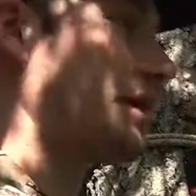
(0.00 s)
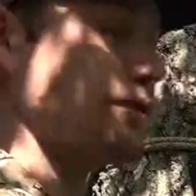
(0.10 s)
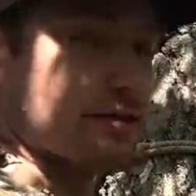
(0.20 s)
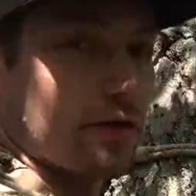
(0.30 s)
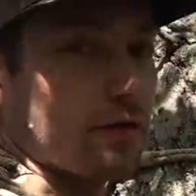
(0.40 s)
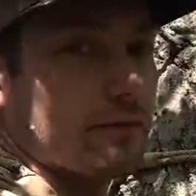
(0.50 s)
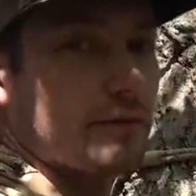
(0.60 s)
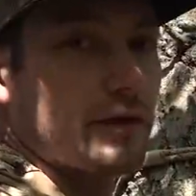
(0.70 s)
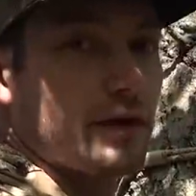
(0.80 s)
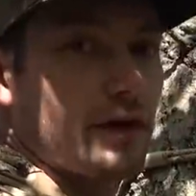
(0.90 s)
So
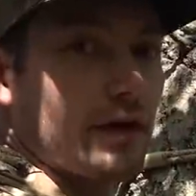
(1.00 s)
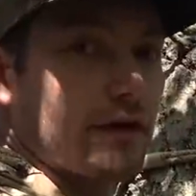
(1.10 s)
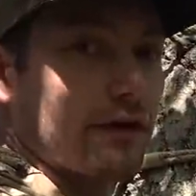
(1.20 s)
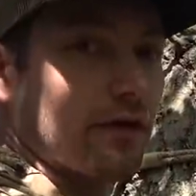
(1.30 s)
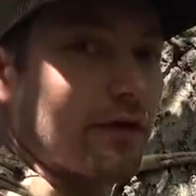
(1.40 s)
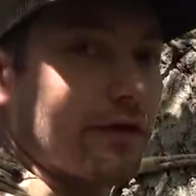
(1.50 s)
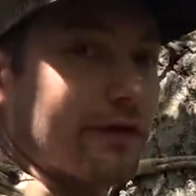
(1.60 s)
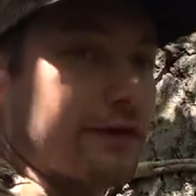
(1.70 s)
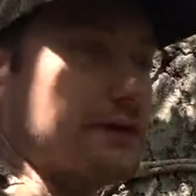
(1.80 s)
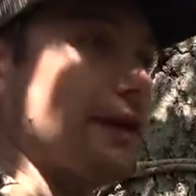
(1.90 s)
the only thing
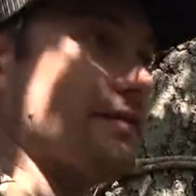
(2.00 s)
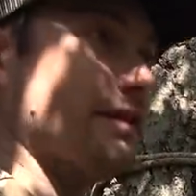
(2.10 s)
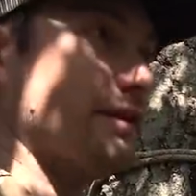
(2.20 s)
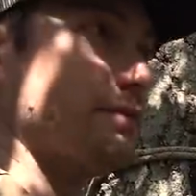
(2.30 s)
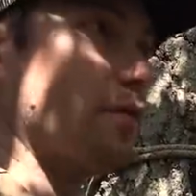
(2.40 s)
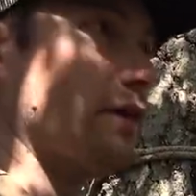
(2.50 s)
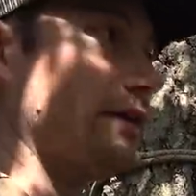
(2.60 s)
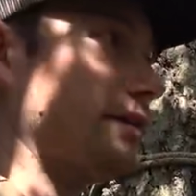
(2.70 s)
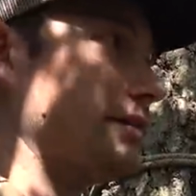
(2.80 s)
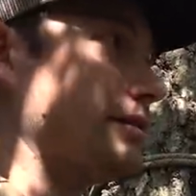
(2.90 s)
that's left at this
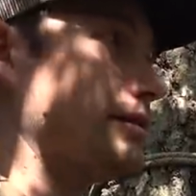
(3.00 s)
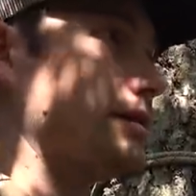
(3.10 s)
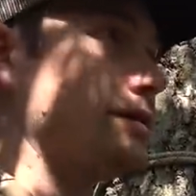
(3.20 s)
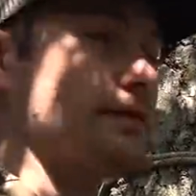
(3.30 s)
point is